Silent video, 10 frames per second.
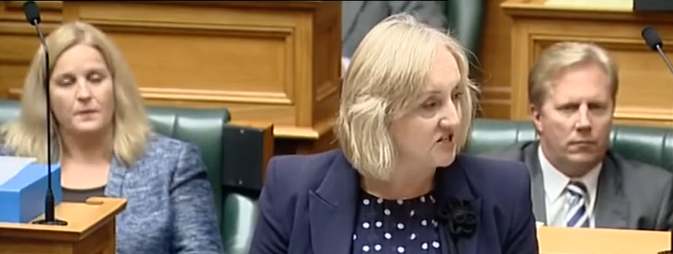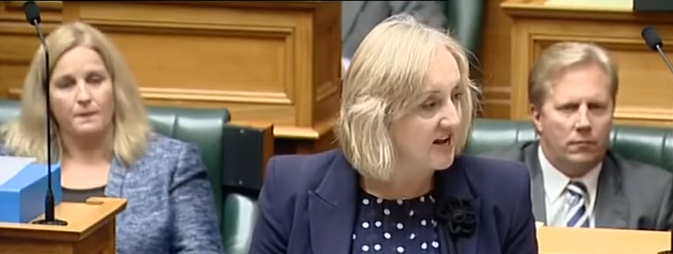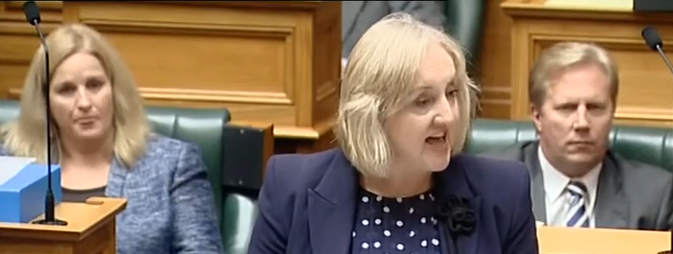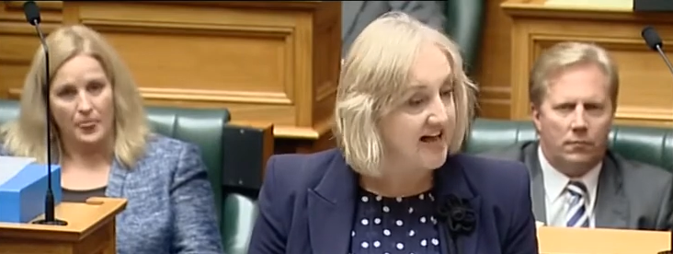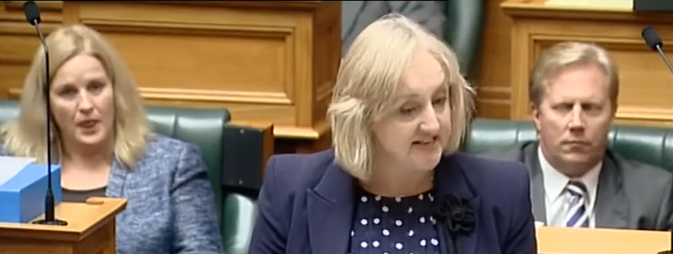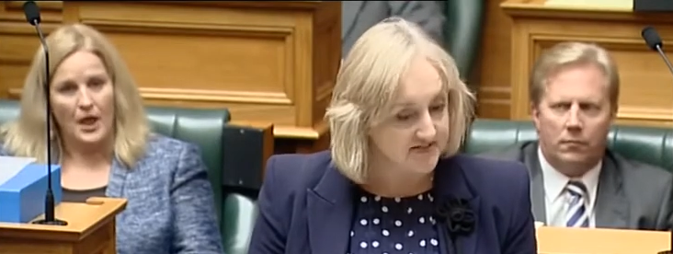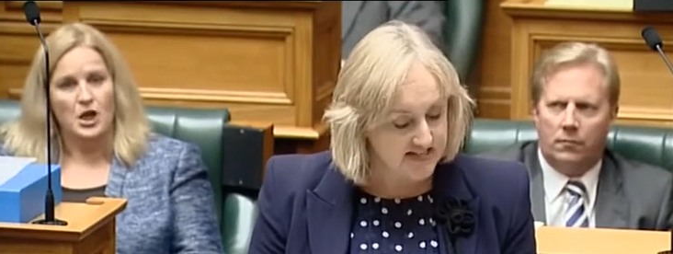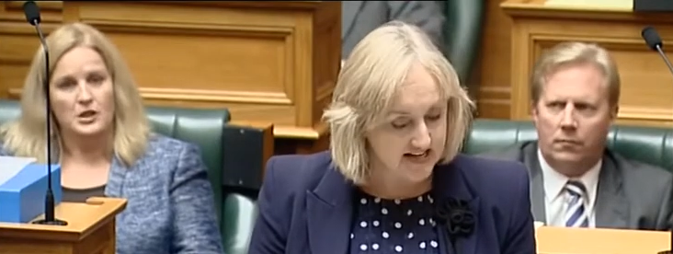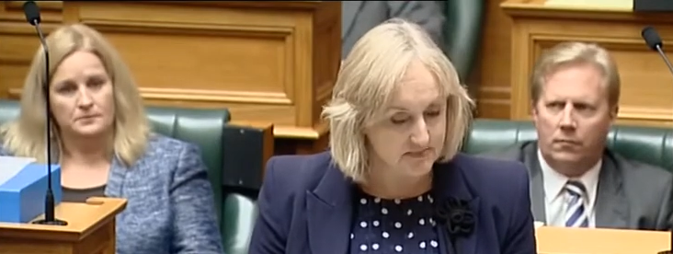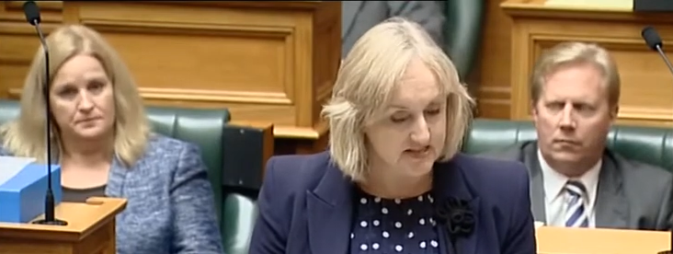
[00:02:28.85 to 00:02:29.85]
Speaker 1: As I've said,
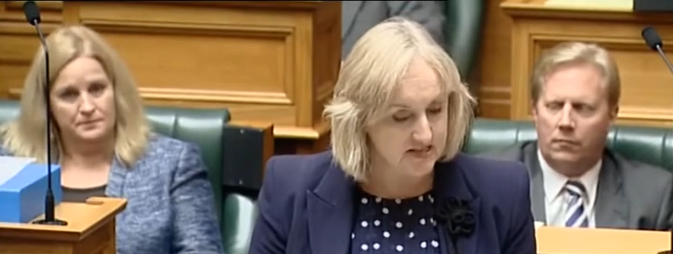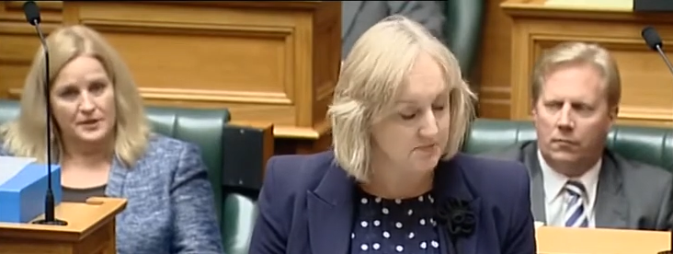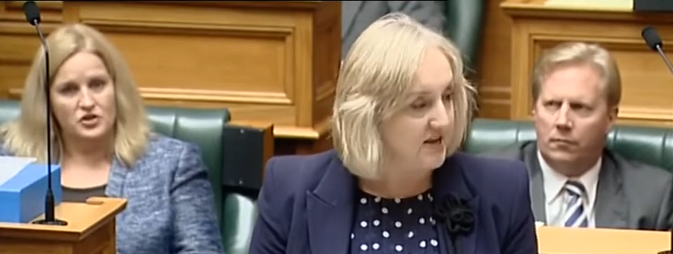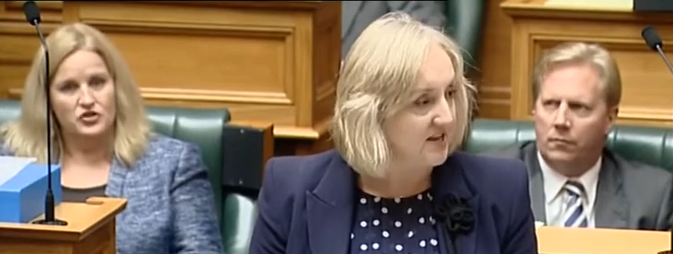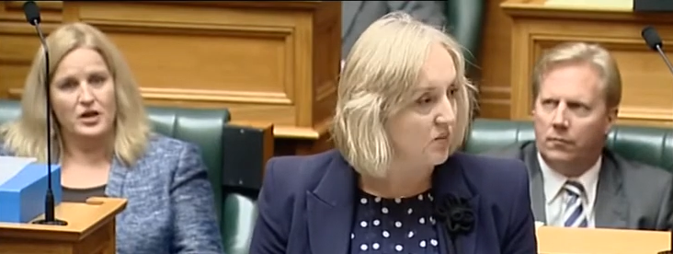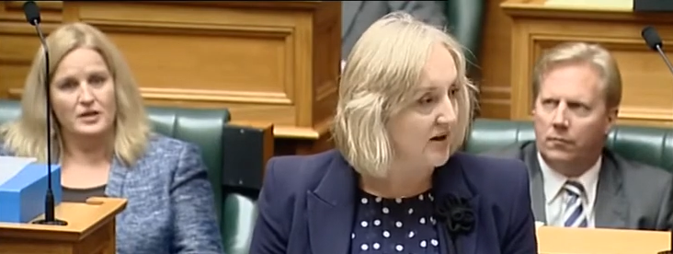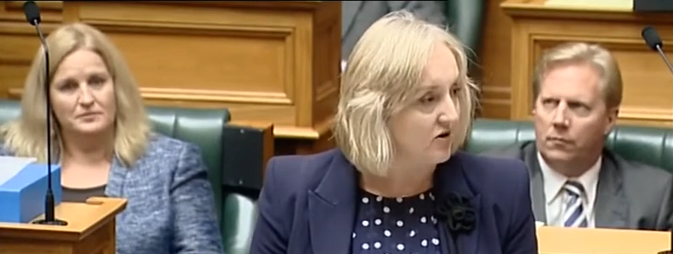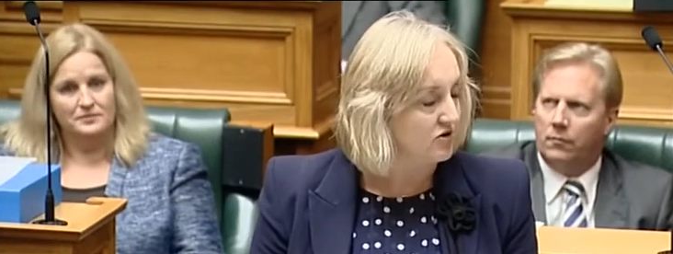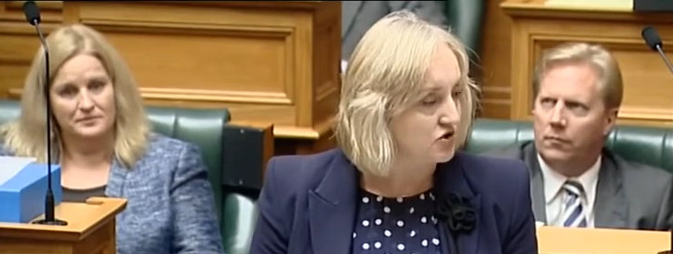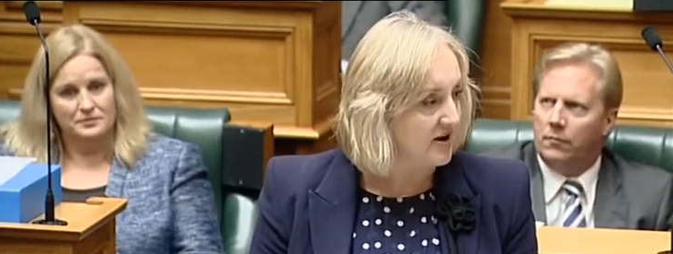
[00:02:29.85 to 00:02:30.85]
Mr Speaker, we're on
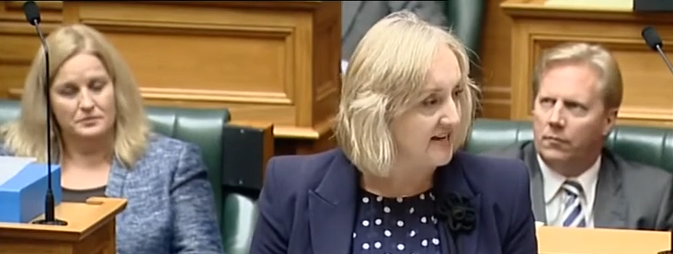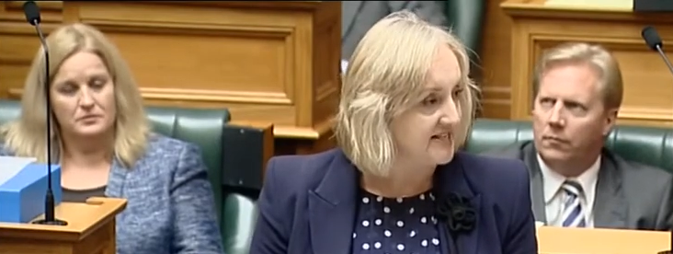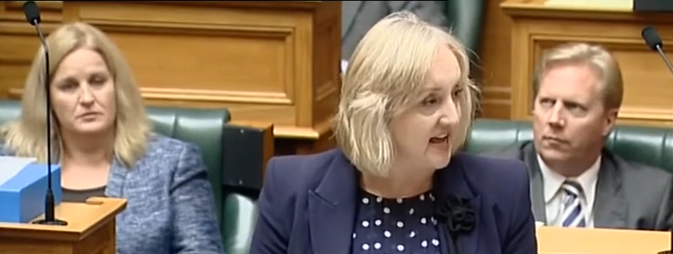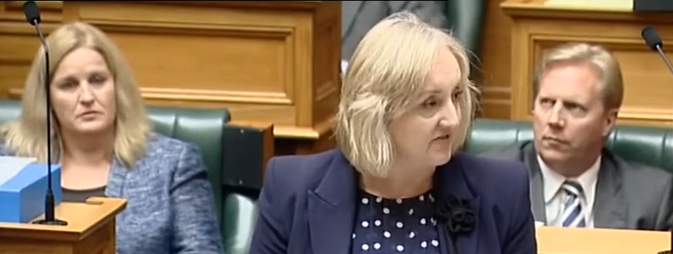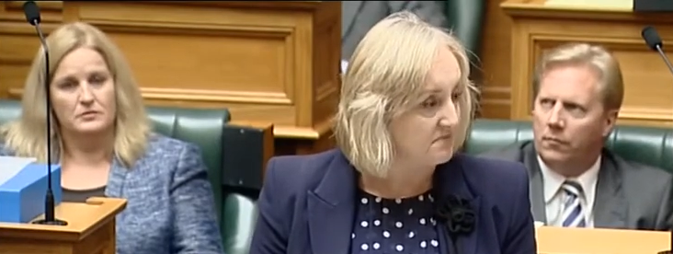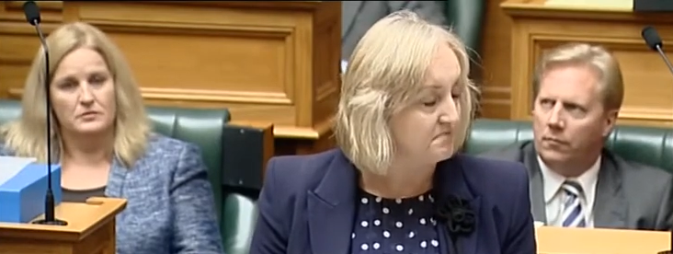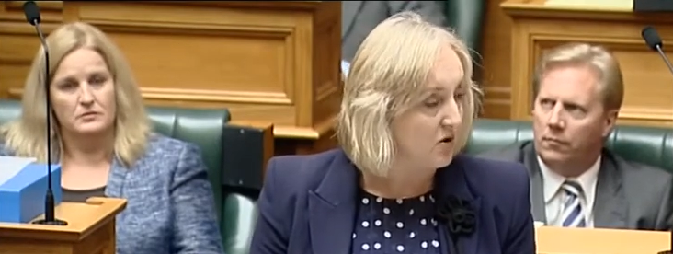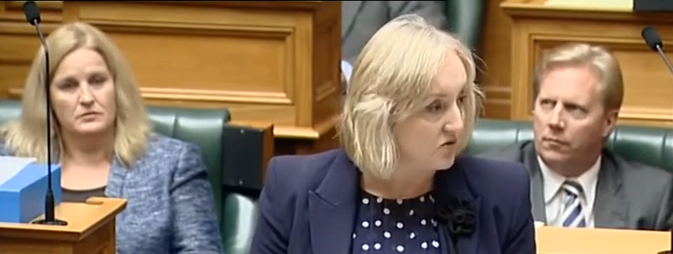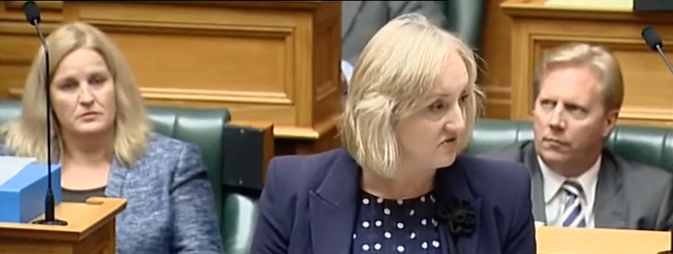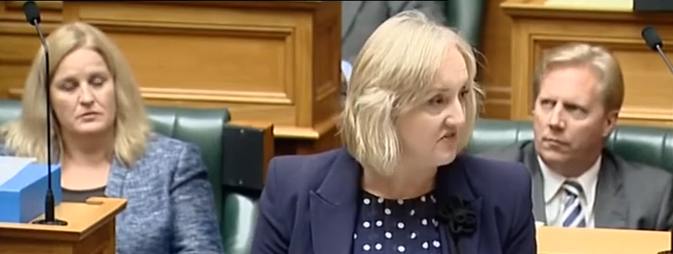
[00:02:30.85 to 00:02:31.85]
track to have the Five bulk
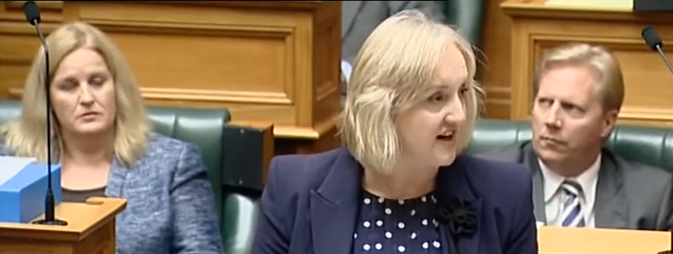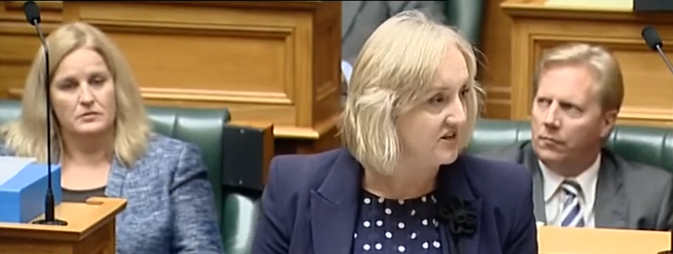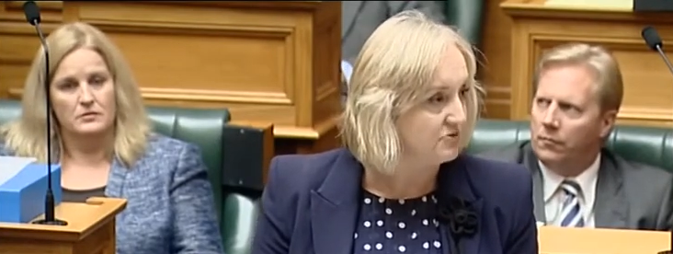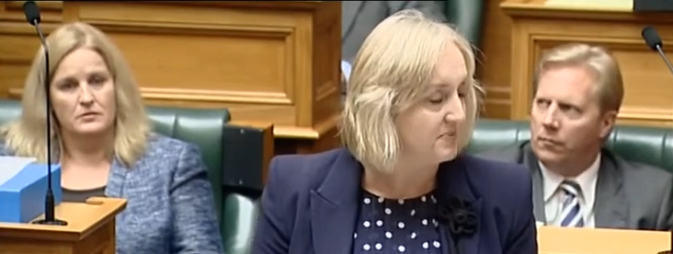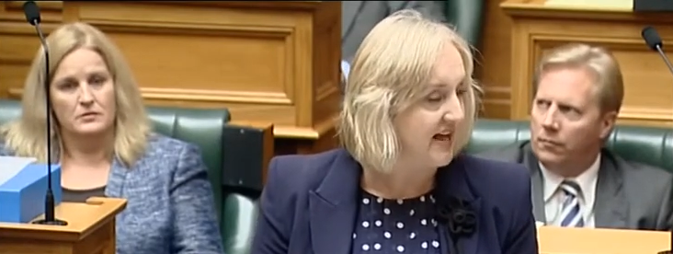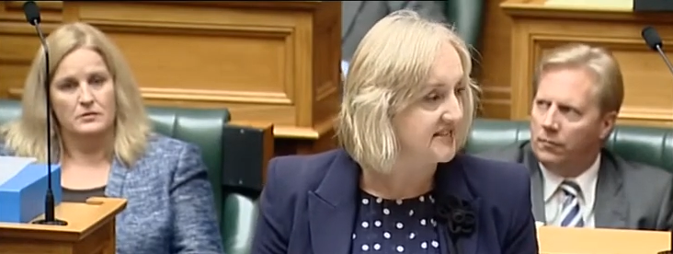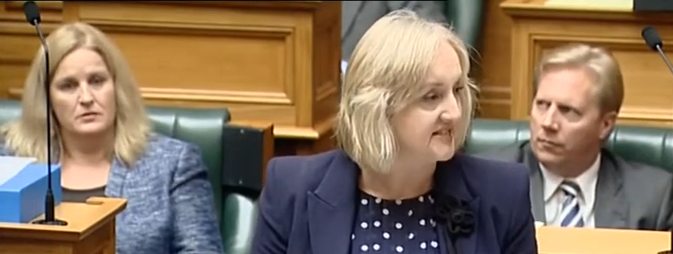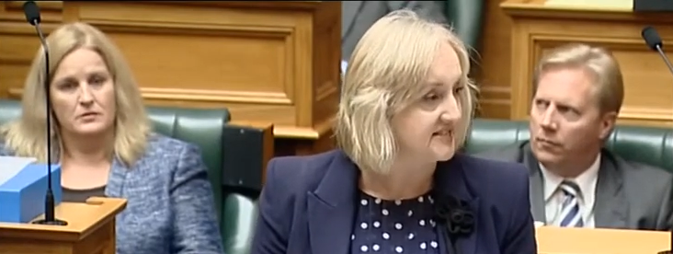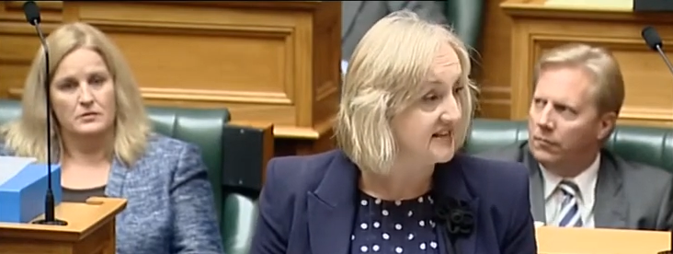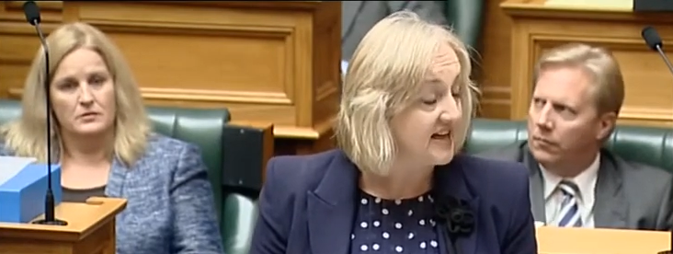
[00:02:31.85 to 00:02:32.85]
beds, of our new places
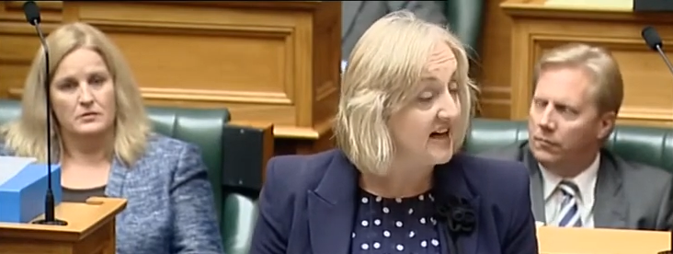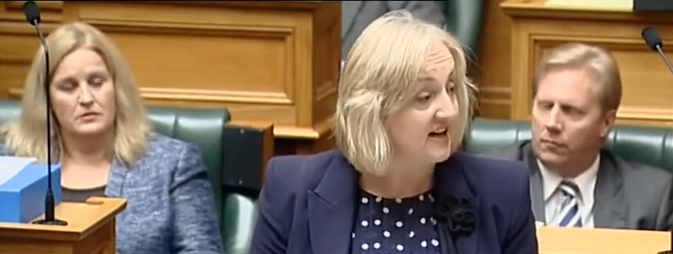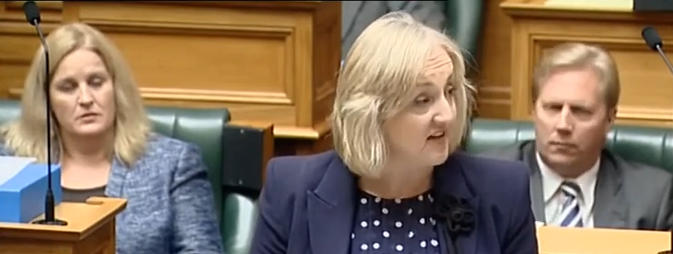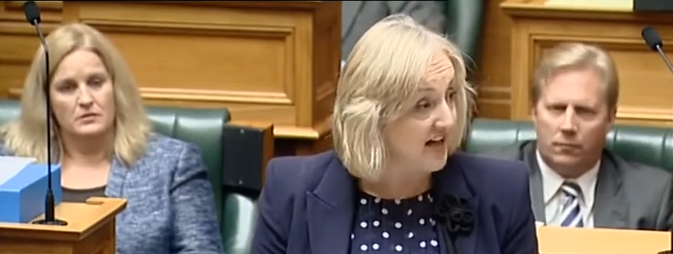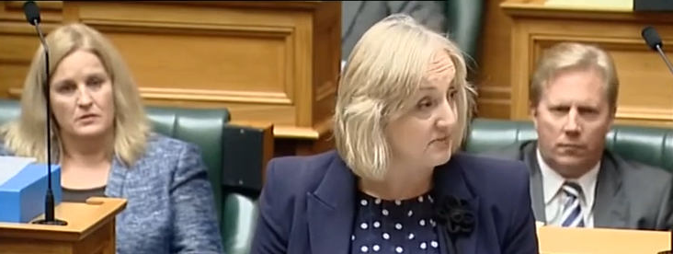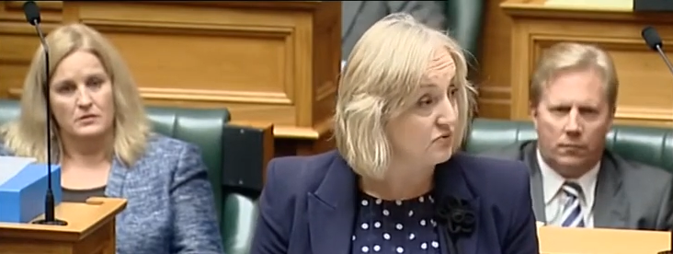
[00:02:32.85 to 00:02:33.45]
available for